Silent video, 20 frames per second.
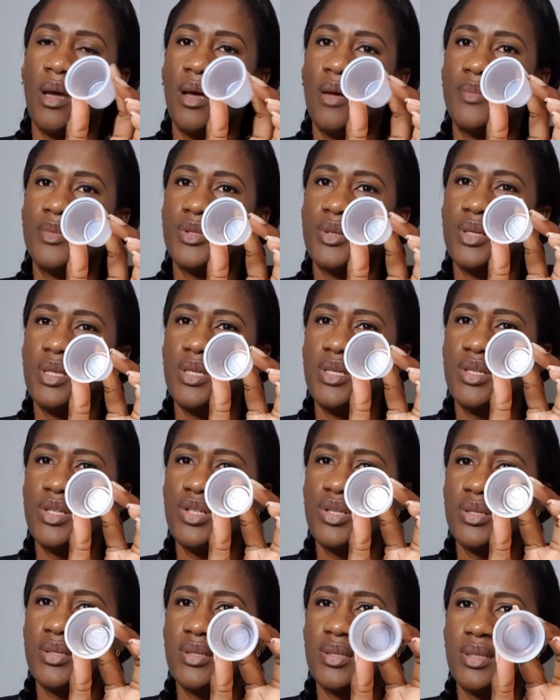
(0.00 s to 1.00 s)
So these are
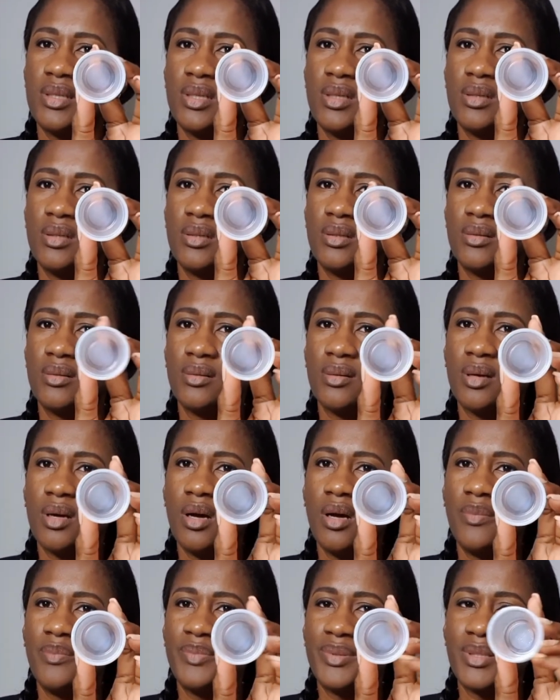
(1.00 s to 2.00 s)
just little
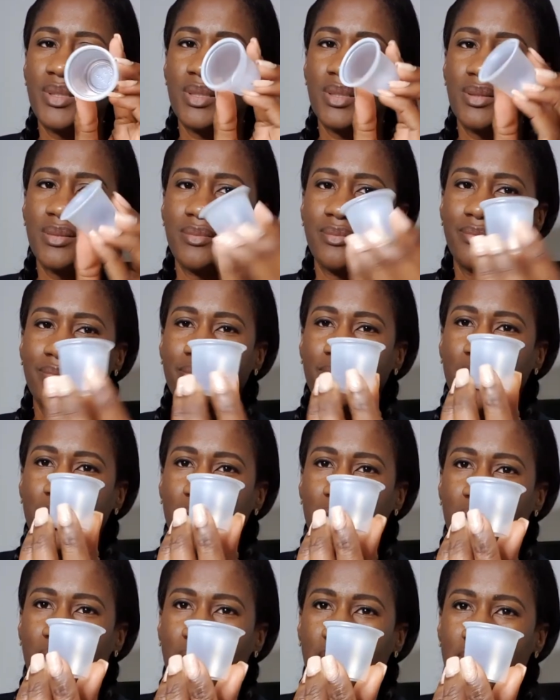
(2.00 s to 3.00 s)
cups,
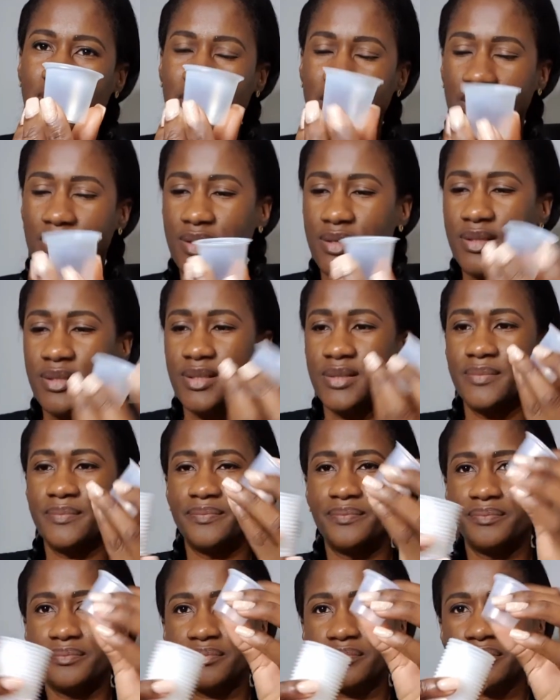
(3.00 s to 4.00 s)
little containers
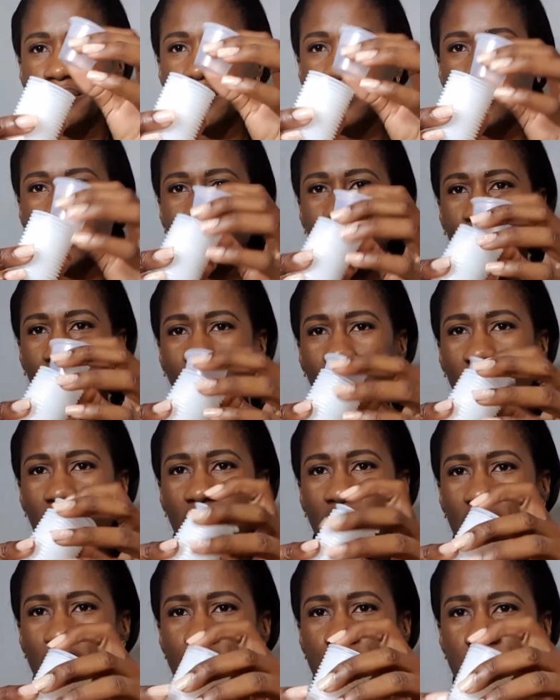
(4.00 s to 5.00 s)

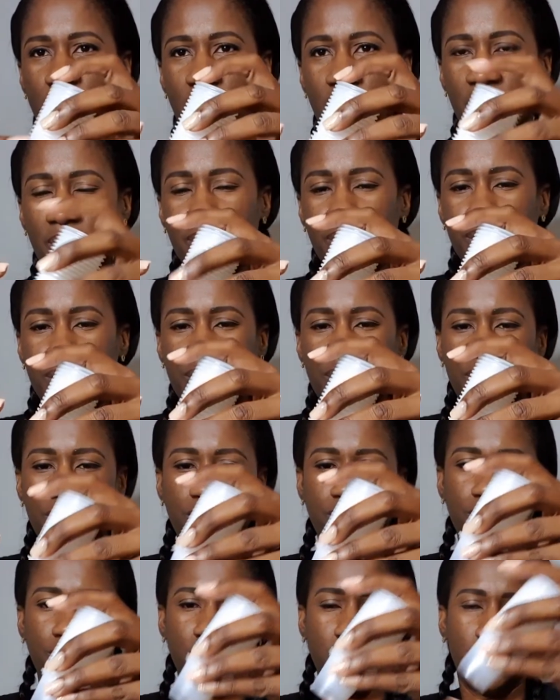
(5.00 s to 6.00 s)
that you're able
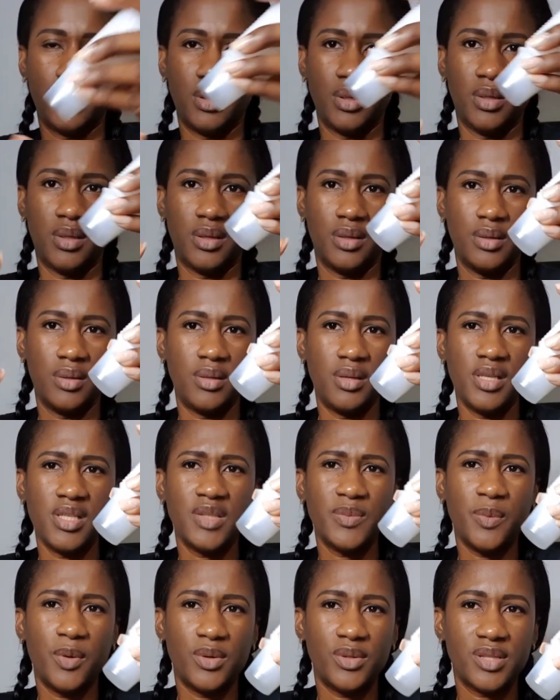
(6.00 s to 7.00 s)
to
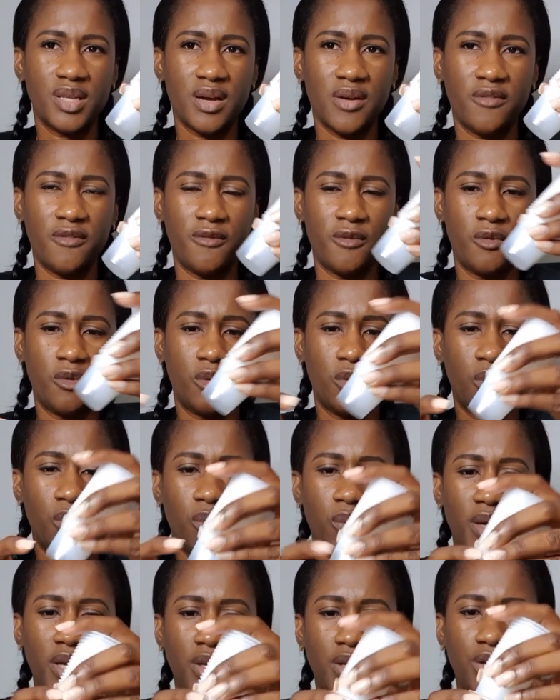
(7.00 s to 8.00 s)
dispose of
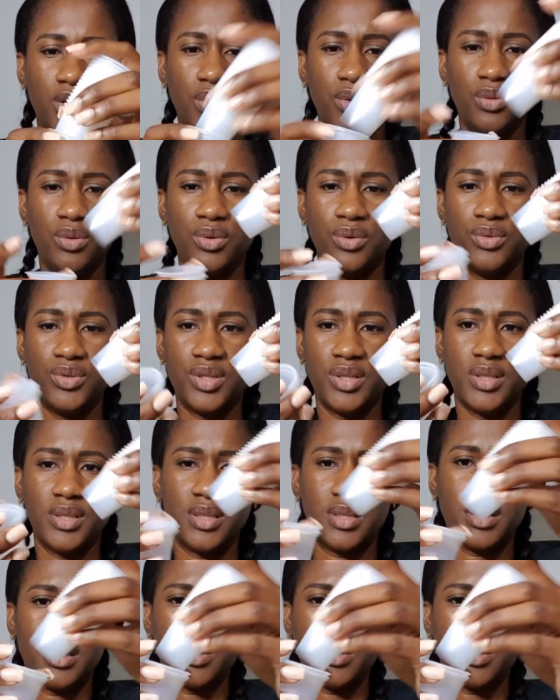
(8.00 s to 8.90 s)
when you use it